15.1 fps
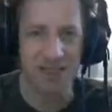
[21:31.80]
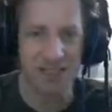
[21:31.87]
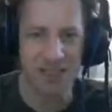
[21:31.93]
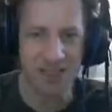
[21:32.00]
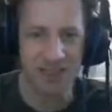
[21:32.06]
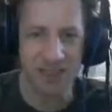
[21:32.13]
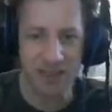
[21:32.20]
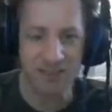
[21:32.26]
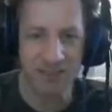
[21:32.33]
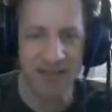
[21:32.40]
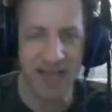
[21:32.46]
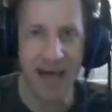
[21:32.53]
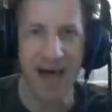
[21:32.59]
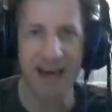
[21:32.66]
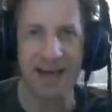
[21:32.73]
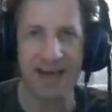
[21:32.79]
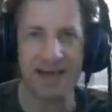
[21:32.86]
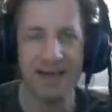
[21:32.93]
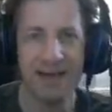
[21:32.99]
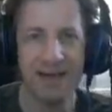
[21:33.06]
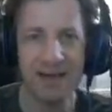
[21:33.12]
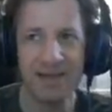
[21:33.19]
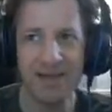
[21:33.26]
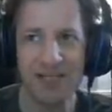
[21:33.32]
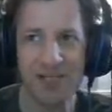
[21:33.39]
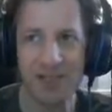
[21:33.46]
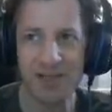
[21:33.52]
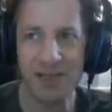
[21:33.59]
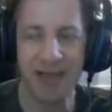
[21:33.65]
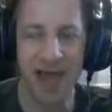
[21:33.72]
Just let them die. They
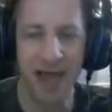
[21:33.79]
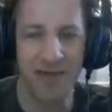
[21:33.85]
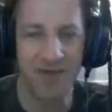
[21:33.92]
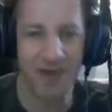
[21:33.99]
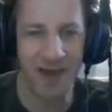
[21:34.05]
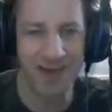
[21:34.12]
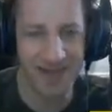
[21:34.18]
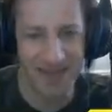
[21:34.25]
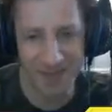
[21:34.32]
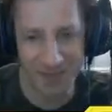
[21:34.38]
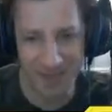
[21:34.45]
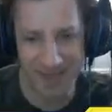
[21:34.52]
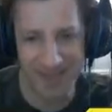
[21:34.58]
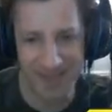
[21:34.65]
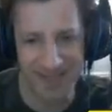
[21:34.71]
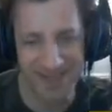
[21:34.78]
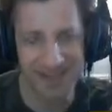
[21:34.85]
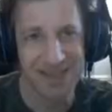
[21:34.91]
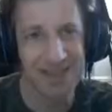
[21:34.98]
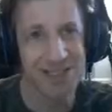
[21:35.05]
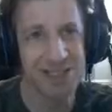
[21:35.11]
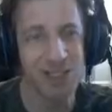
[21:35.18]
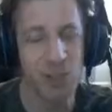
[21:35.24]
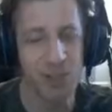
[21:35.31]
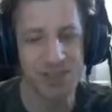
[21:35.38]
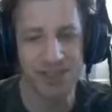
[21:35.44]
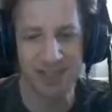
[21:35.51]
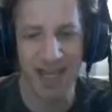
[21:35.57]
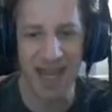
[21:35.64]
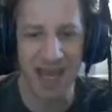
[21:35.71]
shouldn't have any reason to
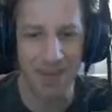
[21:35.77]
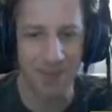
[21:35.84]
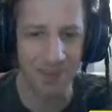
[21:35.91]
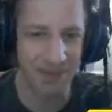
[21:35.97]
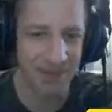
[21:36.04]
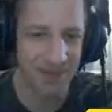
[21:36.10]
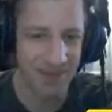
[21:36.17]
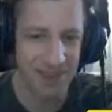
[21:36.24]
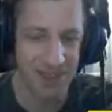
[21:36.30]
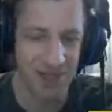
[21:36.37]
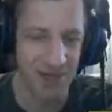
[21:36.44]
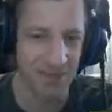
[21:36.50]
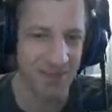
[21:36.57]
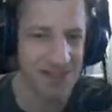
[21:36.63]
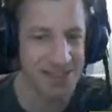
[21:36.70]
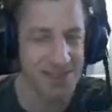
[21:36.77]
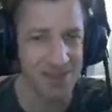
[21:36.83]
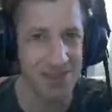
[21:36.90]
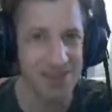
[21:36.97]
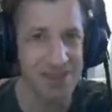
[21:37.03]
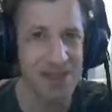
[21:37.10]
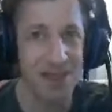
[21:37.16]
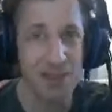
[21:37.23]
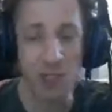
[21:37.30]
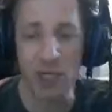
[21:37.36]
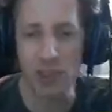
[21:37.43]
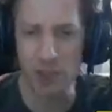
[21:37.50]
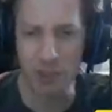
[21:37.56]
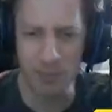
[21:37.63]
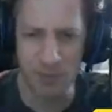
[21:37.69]
escape your missiles. They
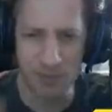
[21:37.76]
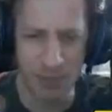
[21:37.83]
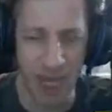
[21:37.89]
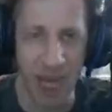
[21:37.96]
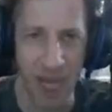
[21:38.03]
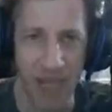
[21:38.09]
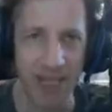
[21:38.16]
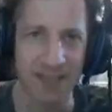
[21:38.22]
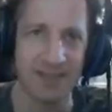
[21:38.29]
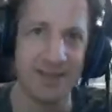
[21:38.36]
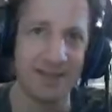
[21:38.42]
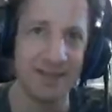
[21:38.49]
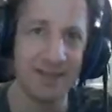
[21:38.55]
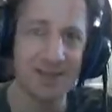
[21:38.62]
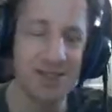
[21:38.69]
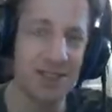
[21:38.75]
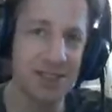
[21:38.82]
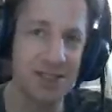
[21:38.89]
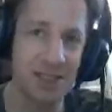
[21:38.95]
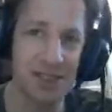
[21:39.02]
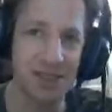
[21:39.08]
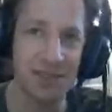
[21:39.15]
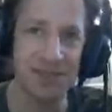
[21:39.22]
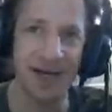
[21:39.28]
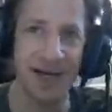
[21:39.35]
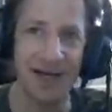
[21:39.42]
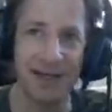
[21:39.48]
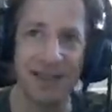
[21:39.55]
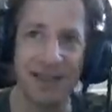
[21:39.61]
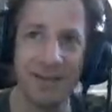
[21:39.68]
should be dead. Just let them
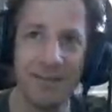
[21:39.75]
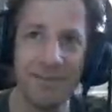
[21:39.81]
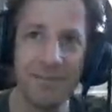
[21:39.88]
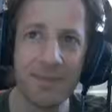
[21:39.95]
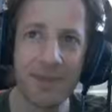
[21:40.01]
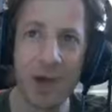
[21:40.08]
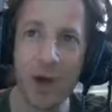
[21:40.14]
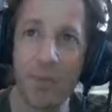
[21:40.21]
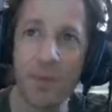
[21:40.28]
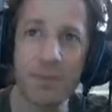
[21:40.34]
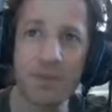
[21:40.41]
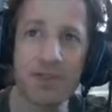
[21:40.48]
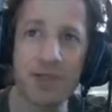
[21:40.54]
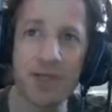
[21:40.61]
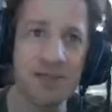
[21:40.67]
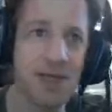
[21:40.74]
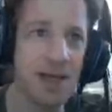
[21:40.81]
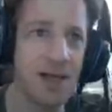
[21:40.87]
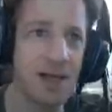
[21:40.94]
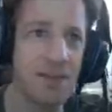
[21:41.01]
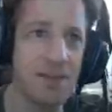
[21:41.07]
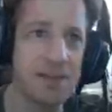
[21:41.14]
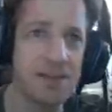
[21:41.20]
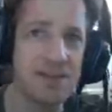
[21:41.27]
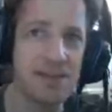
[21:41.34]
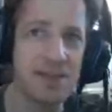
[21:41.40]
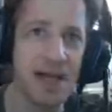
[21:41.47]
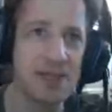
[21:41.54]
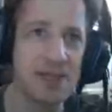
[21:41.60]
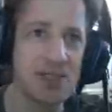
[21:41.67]
die. Homing projectile emits
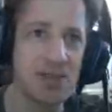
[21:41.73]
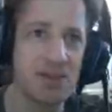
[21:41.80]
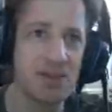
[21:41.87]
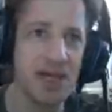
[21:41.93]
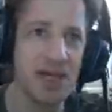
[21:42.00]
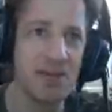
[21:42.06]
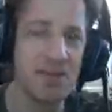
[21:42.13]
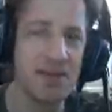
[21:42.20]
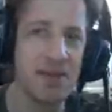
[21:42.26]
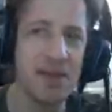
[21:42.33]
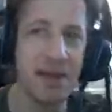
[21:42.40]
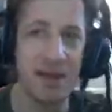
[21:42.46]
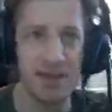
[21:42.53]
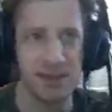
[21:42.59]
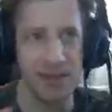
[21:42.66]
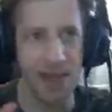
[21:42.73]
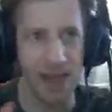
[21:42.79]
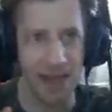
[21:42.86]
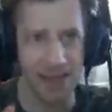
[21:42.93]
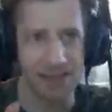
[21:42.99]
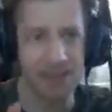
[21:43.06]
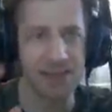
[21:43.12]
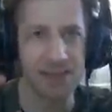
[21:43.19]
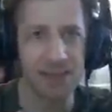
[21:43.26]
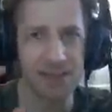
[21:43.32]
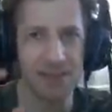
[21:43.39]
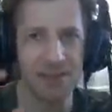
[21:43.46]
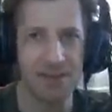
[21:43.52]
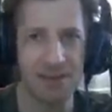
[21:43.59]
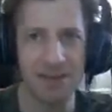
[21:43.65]
attaches to an enemy nest.
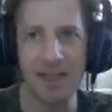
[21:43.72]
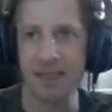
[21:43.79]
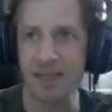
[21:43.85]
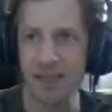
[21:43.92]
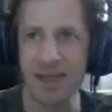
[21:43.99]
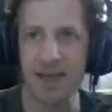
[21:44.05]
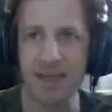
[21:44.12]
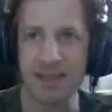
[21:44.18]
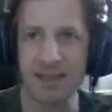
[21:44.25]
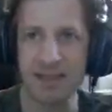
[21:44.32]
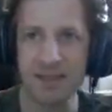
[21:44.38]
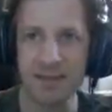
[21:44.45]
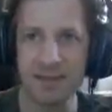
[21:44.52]
That's a nest.